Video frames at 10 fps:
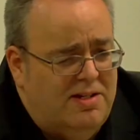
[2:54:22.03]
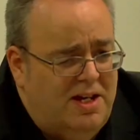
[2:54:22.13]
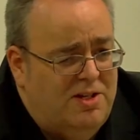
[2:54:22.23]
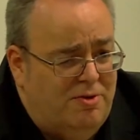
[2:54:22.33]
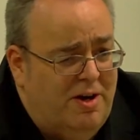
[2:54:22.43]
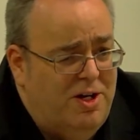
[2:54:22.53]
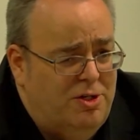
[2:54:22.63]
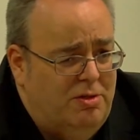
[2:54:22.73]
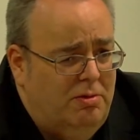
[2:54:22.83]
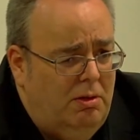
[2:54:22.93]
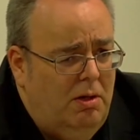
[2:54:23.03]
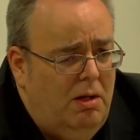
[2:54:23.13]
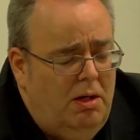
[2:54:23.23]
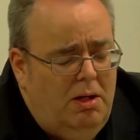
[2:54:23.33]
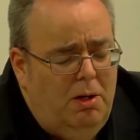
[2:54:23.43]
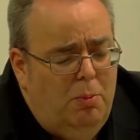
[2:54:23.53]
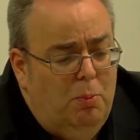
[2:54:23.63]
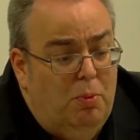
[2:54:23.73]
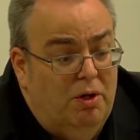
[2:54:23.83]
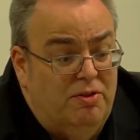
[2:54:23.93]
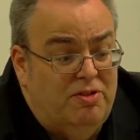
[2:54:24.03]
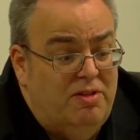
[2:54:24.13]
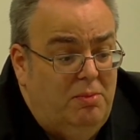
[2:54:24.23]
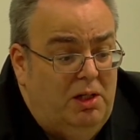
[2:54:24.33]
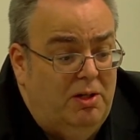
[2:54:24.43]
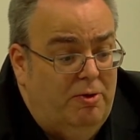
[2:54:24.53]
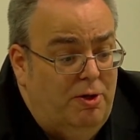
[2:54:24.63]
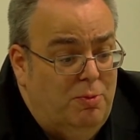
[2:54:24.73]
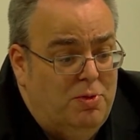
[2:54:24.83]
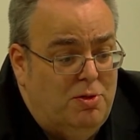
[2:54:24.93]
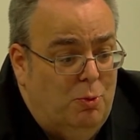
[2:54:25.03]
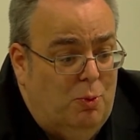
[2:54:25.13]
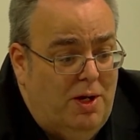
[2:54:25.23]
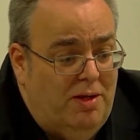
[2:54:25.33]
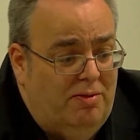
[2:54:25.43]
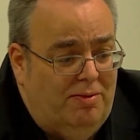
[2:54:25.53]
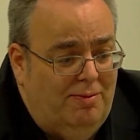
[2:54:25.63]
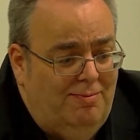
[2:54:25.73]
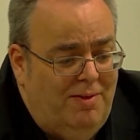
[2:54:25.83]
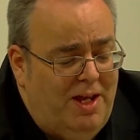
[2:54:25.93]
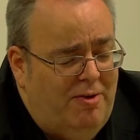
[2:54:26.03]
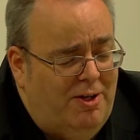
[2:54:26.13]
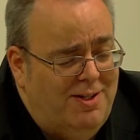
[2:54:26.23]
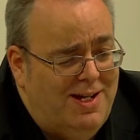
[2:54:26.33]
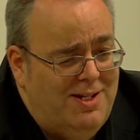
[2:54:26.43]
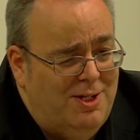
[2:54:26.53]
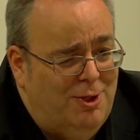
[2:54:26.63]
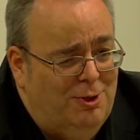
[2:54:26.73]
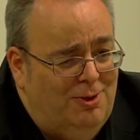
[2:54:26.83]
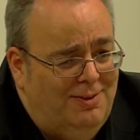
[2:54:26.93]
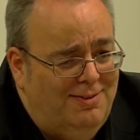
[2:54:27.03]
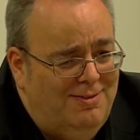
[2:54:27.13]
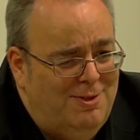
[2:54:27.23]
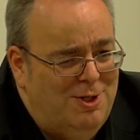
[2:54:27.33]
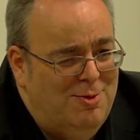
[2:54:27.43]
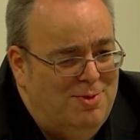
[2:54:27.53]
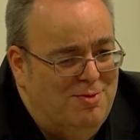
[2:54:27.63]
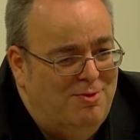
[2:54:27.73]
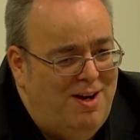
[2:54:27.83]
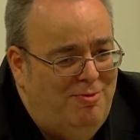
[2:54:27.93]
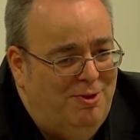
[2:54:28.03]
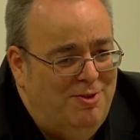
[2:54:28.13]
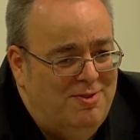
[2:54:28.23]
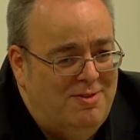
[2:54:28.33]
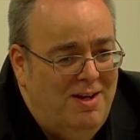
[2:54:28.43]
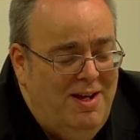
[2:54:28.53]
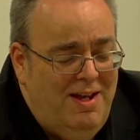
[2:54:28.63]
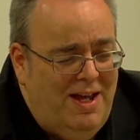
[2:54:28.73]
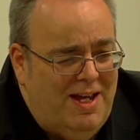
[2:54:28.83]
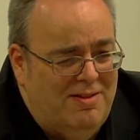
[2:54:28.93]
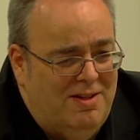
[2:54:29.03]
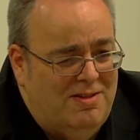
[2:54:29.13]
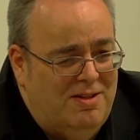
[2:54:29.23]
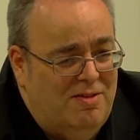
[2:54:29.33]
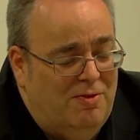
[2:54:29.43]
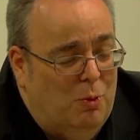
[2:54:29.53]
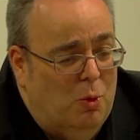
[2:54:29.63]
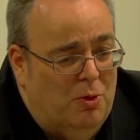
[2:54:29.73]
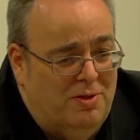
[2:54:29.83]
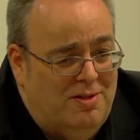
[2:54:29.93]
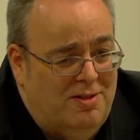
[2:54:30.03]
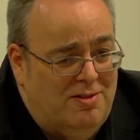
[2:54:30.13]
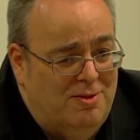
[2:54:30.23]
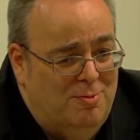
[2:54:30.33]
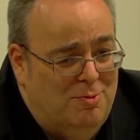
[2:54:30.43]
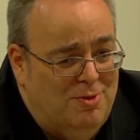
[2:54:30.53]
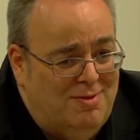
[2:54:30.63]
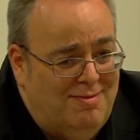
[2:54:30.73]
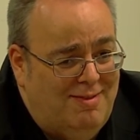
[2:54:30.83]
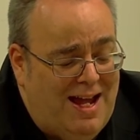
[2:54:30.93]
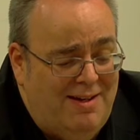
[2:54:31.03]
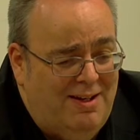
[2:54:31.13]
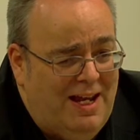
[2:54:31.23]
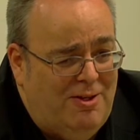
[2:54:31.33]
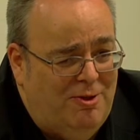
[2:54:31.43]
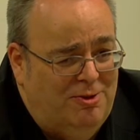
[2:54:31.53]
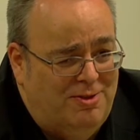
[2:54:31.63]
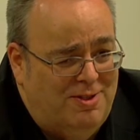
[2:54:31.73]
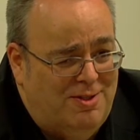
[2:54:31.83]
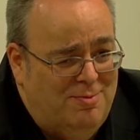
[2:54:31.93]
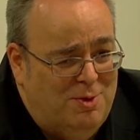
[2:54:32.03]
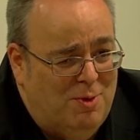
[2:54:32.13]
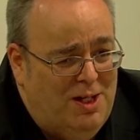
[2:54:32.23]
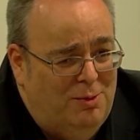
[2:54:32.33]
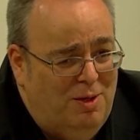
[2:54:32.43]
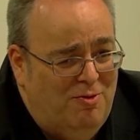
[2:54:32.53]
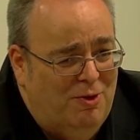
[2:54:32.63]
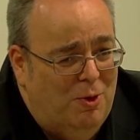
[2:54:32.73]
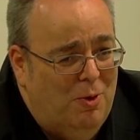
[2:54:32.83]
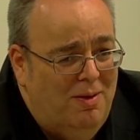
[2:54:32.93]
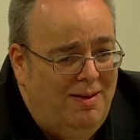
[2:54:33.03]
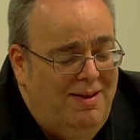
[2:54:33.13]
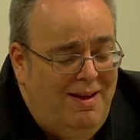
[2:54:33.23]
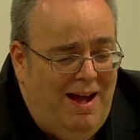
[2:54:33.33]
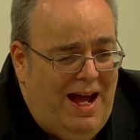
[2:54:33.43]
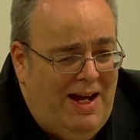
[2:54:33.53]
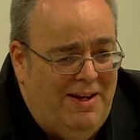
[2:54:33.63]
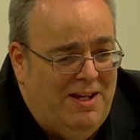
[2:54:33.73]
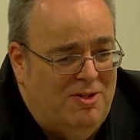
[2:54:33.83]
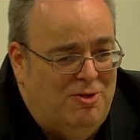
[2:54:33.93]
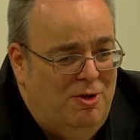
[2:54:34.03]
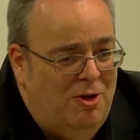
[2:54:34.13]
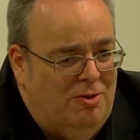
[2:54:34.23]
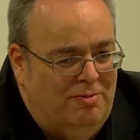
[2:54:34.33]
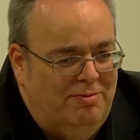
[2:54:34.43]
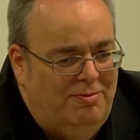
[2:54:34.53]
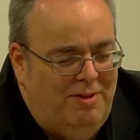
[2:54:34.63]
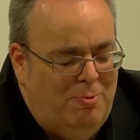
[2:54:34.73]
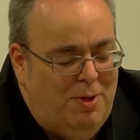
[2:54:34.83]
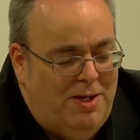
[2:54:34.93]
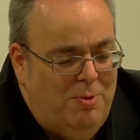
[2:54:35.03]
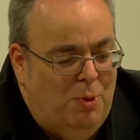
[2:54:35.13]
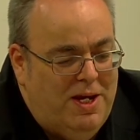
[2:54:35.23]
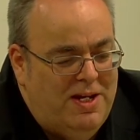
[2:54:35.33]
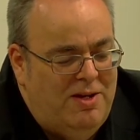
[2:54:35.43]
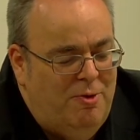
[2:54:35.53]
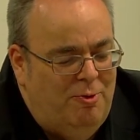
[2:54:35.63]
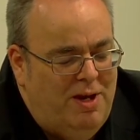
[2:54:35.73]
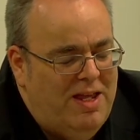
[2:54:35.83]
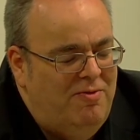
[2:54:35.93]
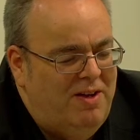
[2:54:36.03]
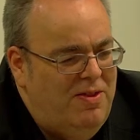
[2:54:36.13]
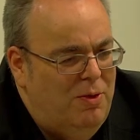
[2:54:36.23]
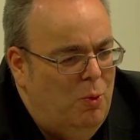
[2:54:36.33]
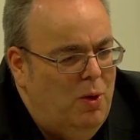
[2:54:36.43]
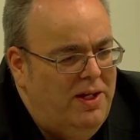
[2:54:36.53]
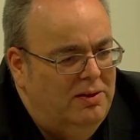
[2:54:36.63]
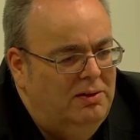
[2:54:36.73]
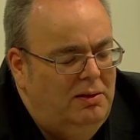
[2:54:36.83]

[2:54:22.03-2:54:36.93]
iteration, but similar groups with near identical terms of reference existed for water systems and electrical systems well before. And it's not, we didn't reinvent the wheel.